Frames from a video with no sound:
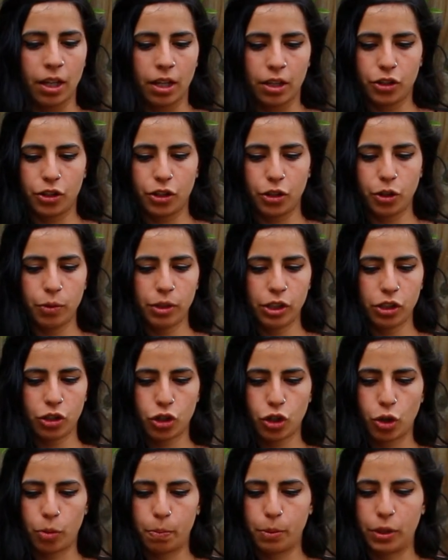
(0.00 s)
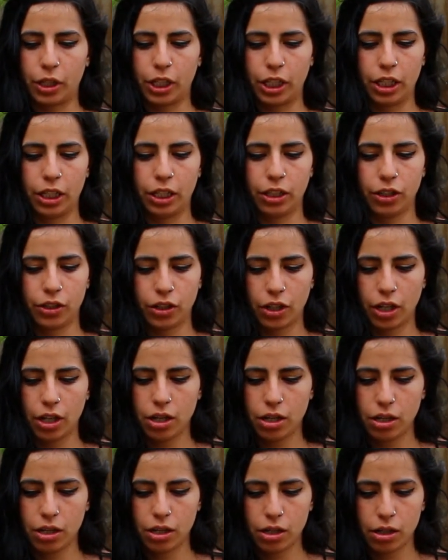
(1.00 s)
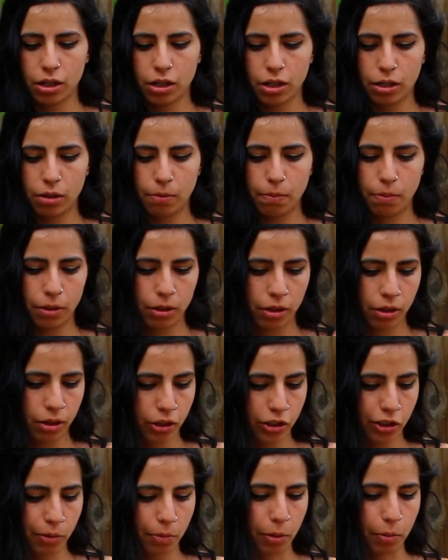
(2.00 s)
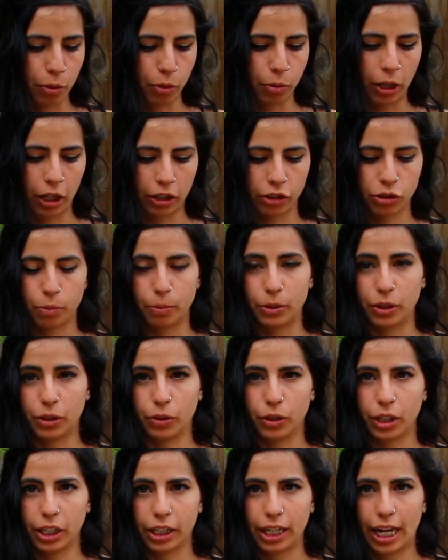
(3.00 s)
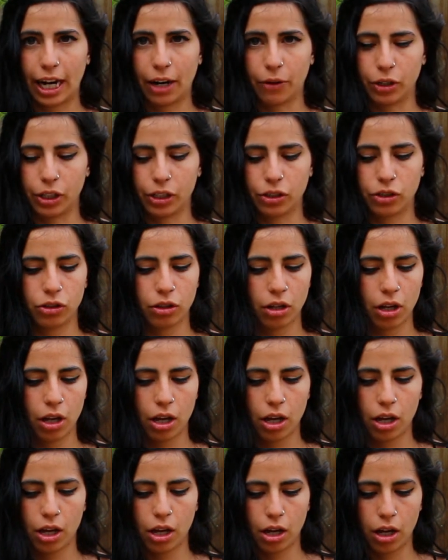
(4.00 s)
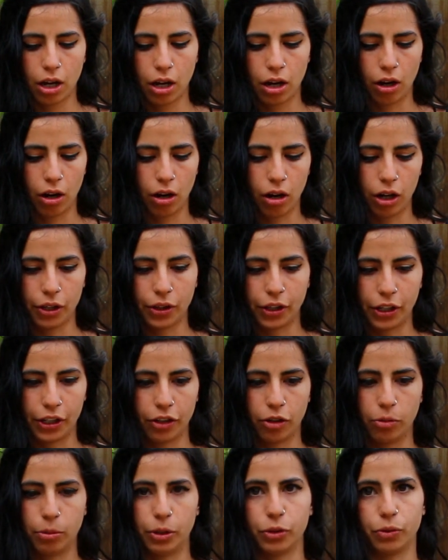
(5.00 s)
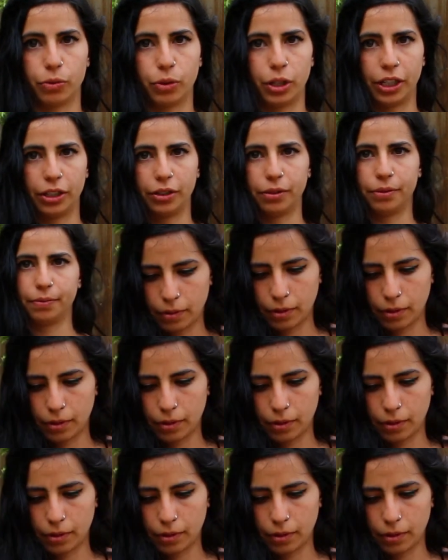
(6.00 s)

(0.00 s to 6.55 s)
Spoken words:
So you want to chop these up. Some people like to peel their carrots. I think I'll be alright.